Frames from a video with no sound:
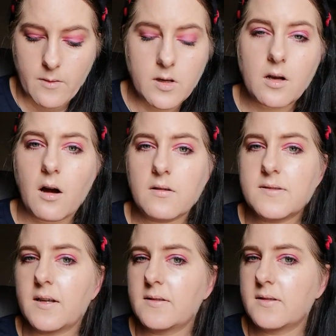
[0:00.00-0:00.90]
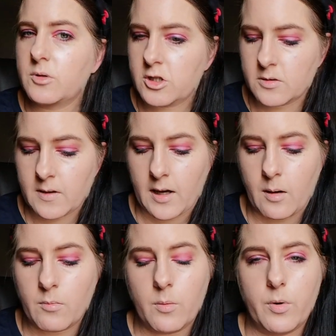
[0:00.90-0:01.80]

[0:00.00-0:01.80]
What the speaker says: You can't tell so much on camera,